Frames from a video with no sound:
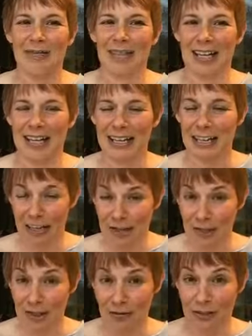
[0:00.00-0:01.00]
if
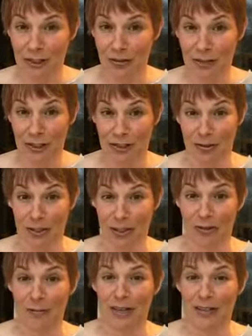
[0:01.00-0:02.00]
you knew what you were doing,
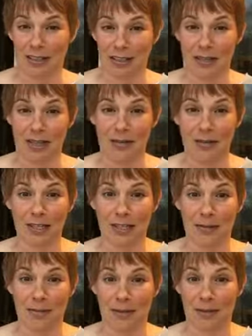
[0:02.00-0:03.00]
you'd probably see that
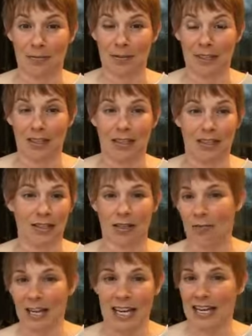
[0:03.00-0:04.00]
meetup and be like, no
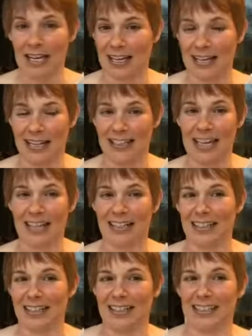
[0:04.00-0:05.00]
way, not a
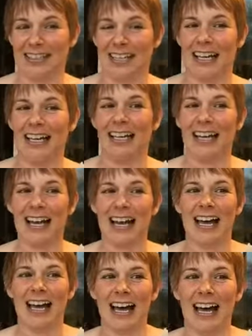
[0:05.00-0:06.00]
good idea.
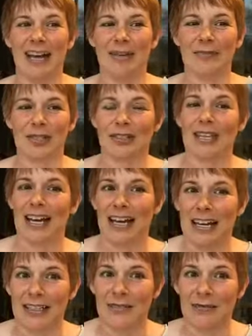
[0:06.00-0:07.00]
Um, so
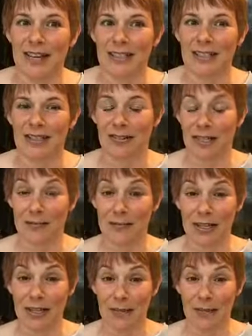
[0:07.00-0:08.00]
yeah, it's fine to go on
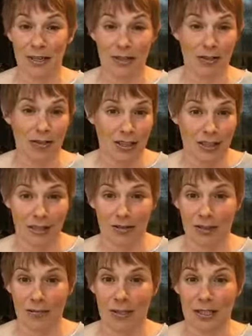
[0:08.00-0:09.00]
meetups. It's great to
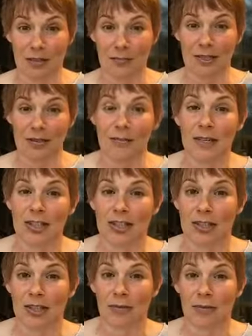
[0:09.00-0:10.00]
go on meetups. Make
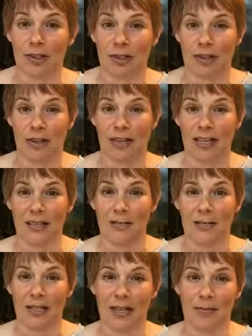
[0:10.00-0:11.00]
sure when you're going on a
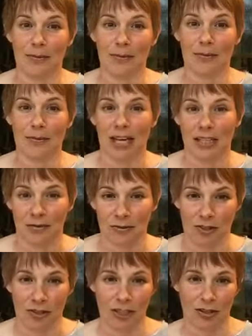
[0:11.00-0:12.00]
meetup, you kind of
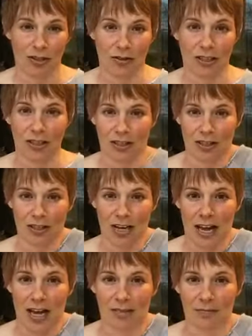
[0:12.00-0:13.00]
know what you're doing and you're
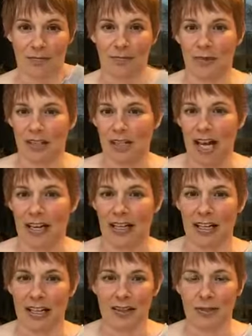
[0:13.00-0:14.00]
not
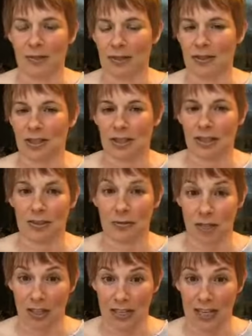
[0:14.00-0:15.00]
relying on the person that's
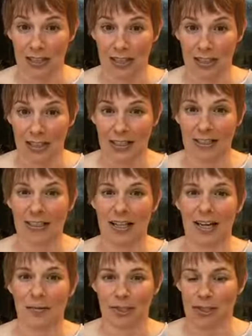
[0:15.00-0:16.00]
organizing it.
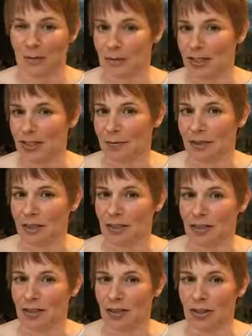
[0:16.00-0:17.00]
Um, it should be something
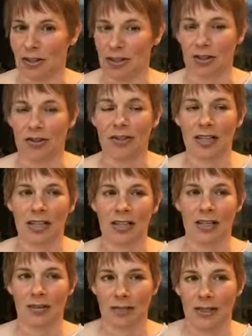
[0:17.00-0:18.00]
that you could do
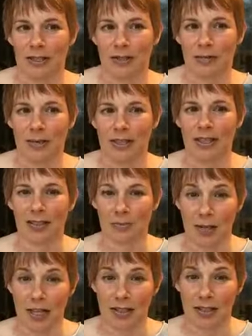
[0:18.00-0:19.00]
reasonably
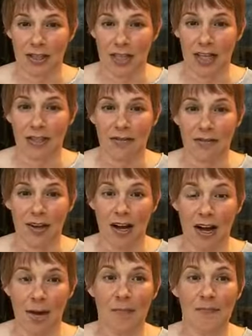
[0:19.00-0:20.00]
by yourself.
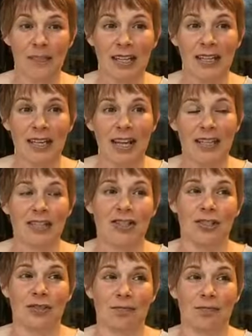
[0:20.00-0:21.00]
Um, and as
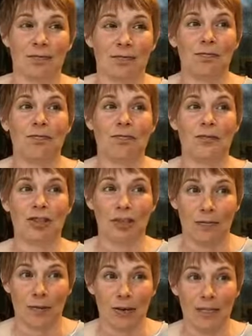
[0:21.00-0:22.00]
you
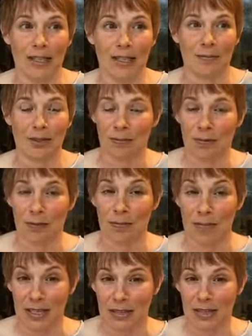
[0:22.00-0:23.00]
do more meetups, you will
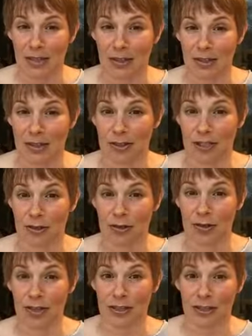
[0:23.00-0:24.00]
meet leaders that you
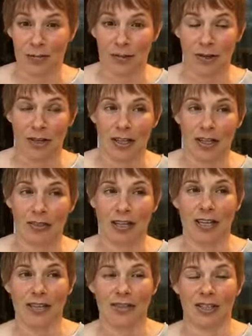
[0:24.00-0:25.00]
trust more and you
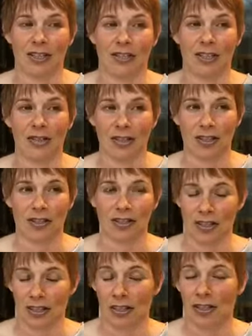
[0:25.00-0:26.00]
kind of get to know their
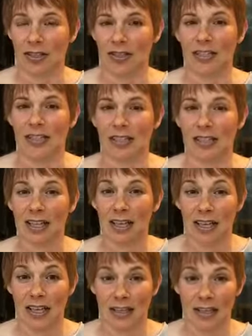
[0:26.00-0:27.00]
skills and
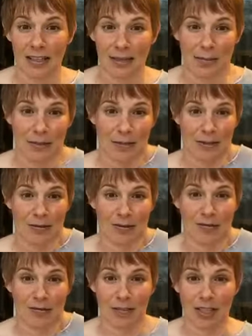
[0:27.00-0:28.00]
then you maybe
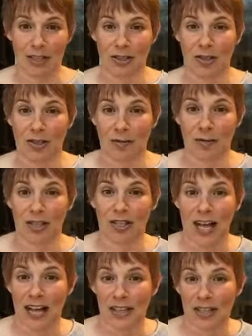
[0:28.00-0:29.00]
can do some more
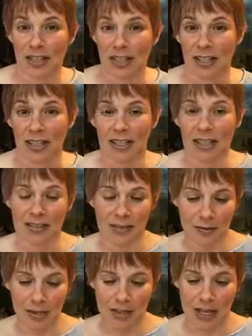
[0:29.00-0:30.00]
challenging things
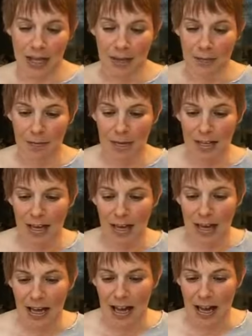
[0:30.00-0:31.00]
with them.
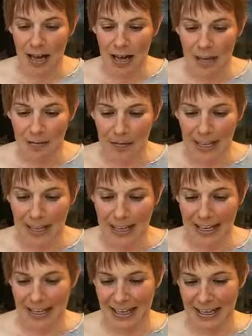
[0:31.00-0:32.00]
Um,
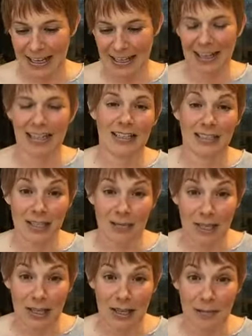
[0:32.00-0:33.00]
so
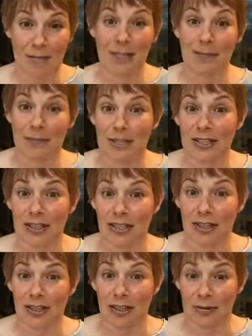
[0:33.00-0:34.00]
meetup, meetup is
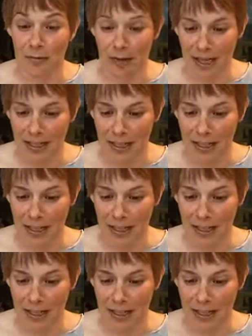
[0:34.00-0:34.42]
another great one.